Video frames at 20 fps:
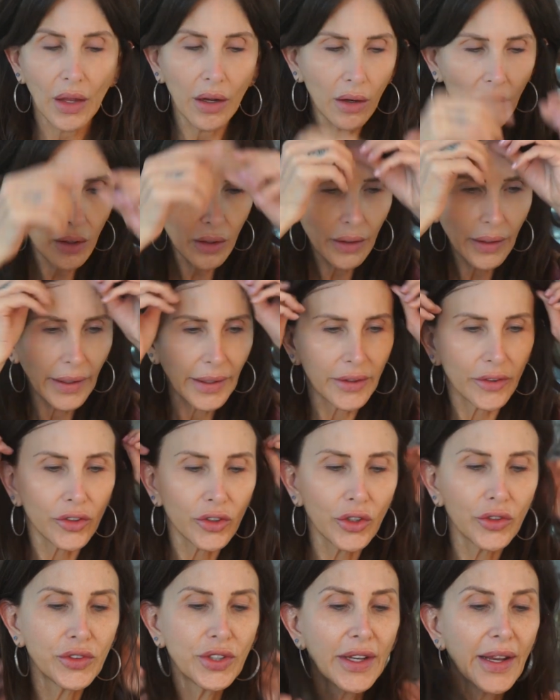All right,
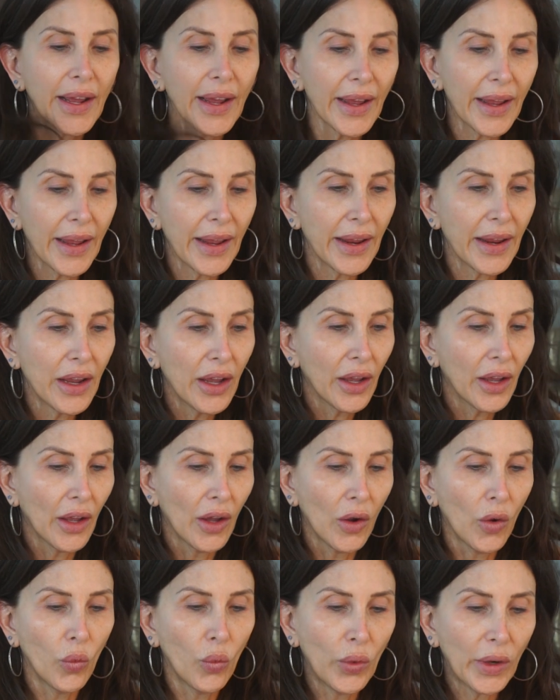so today,
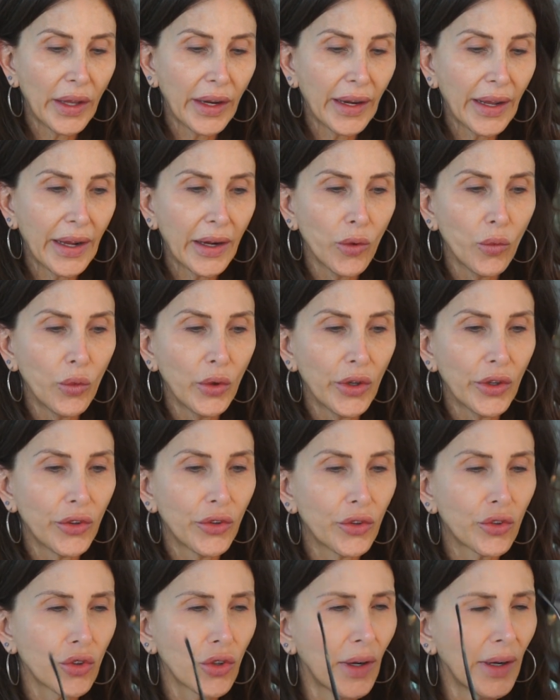when I was
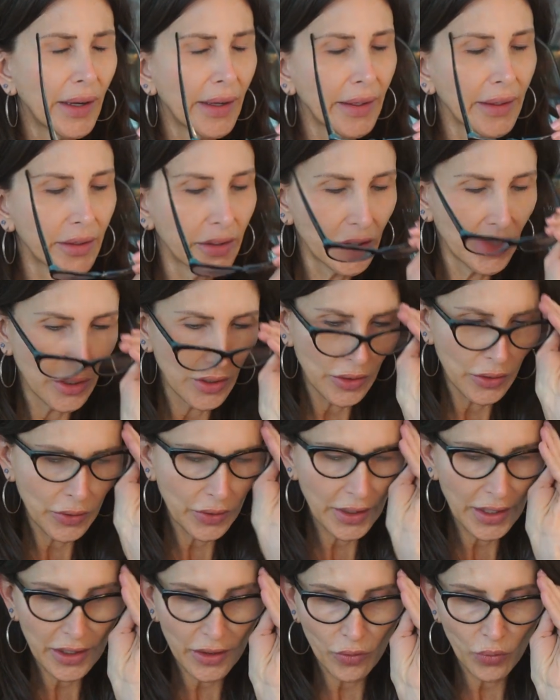trying to
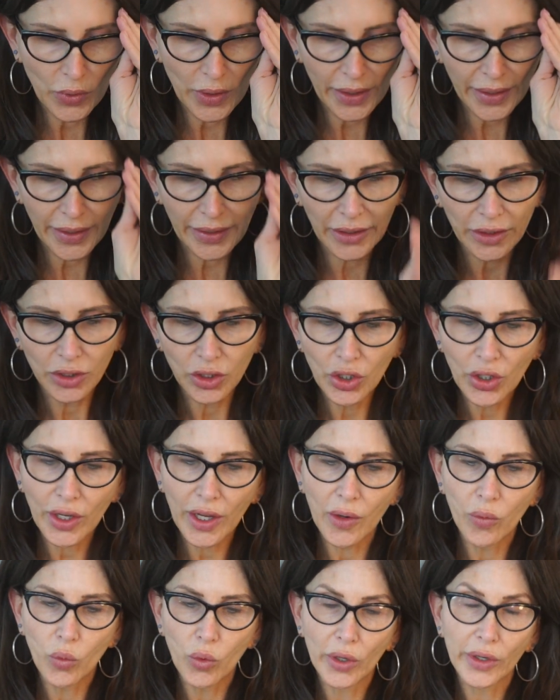think of what kind of look
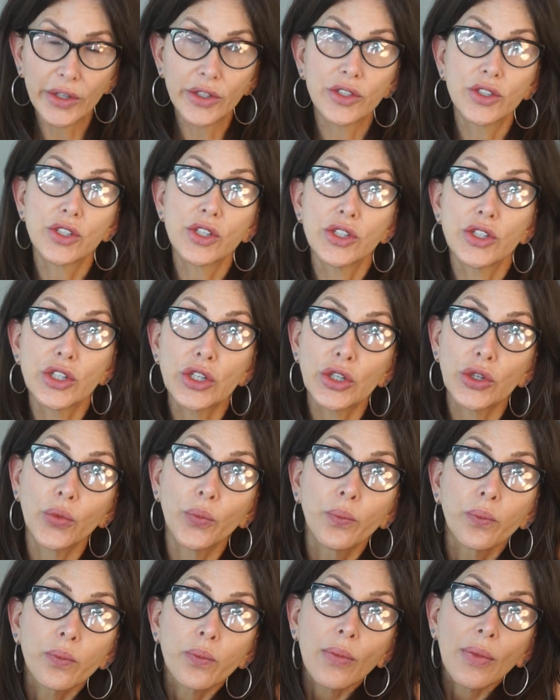I wanted to do,
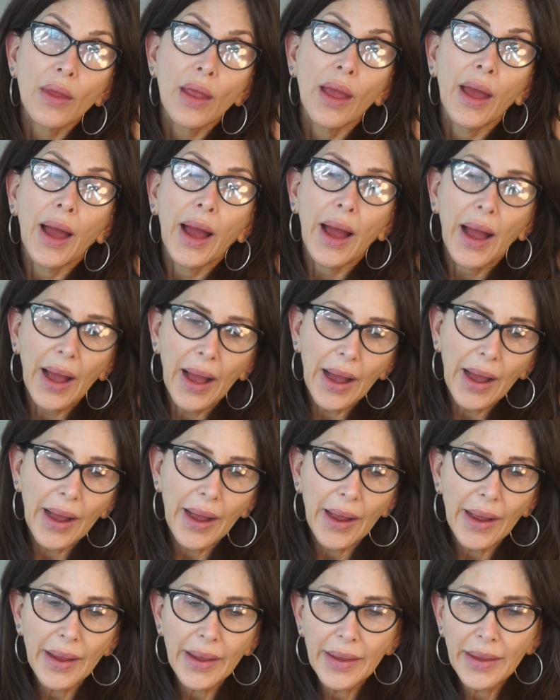
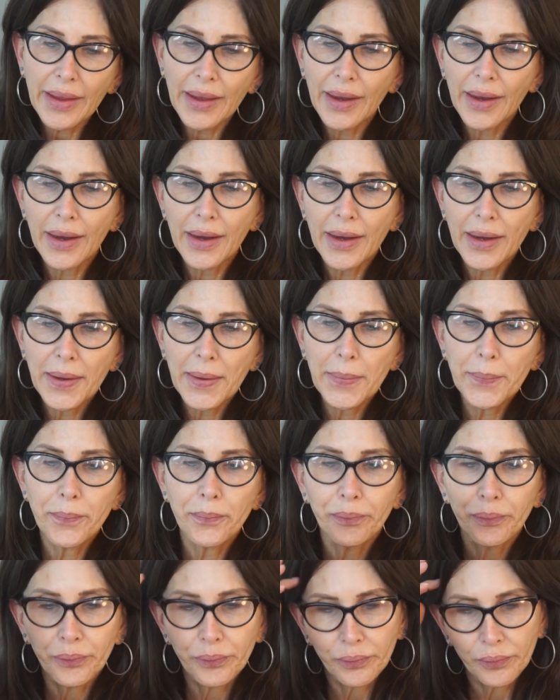I
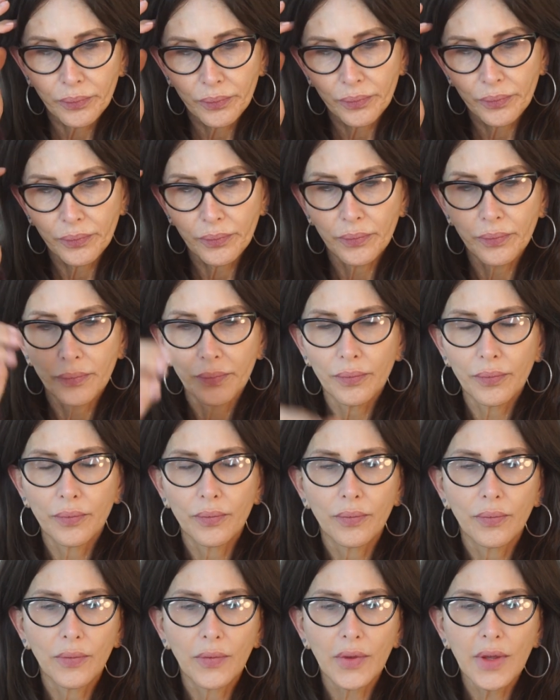
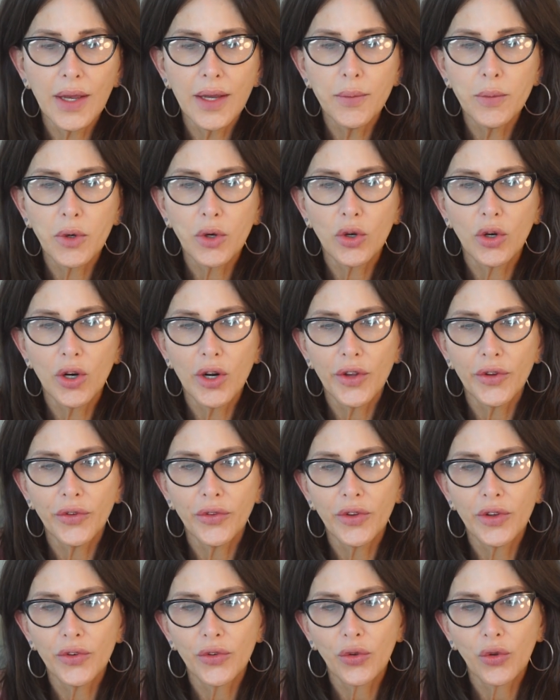came across
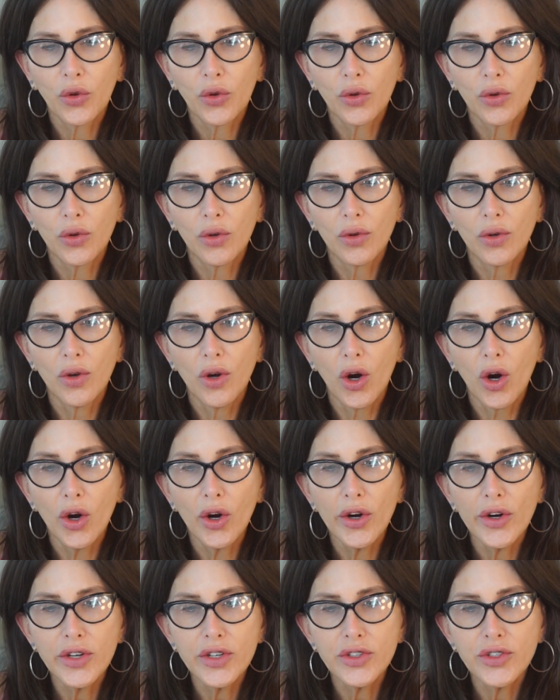this
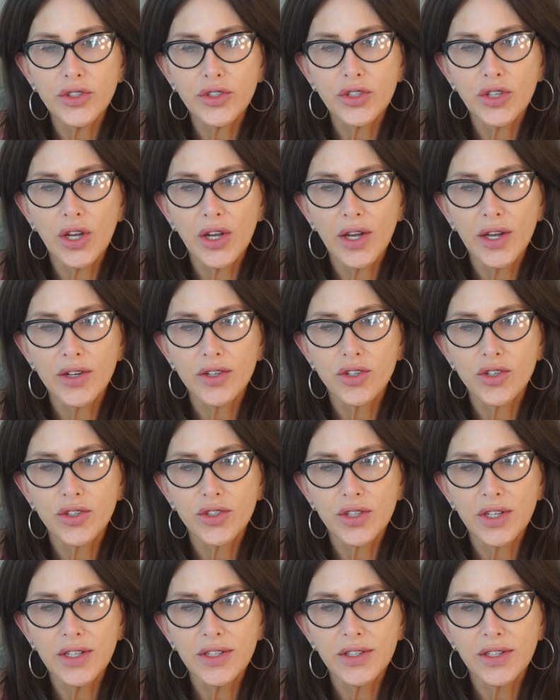Artist Touch
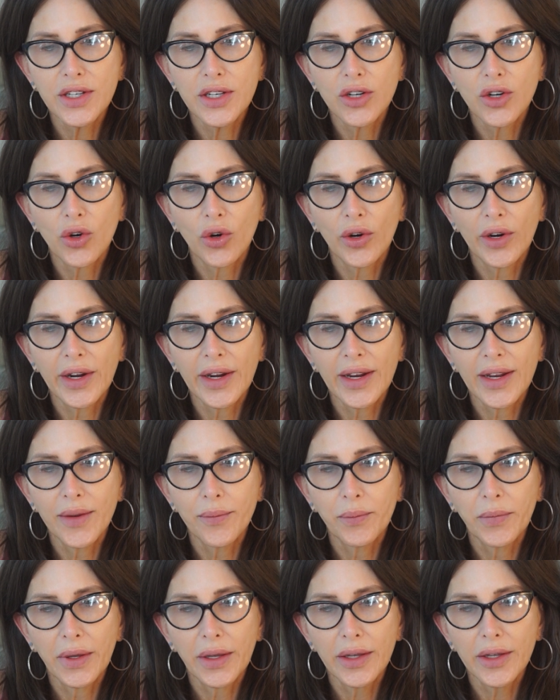CC
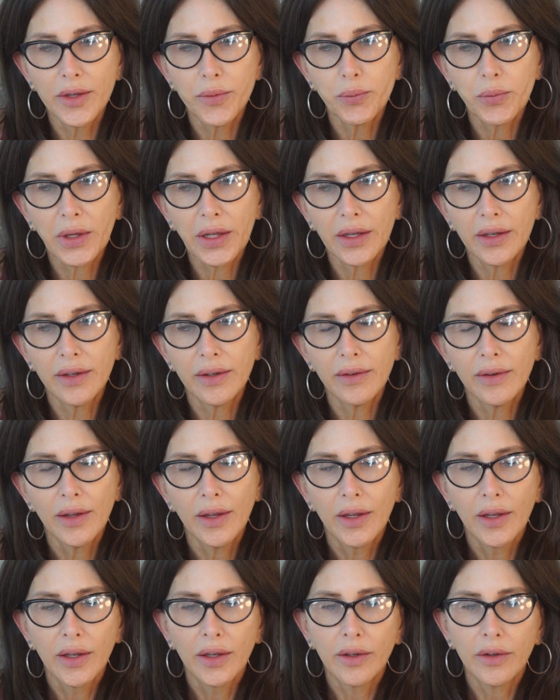Cream, Ipken,
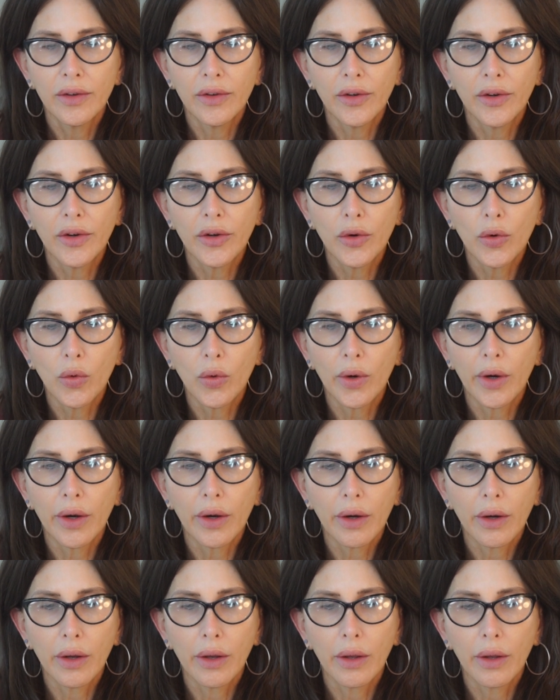New York.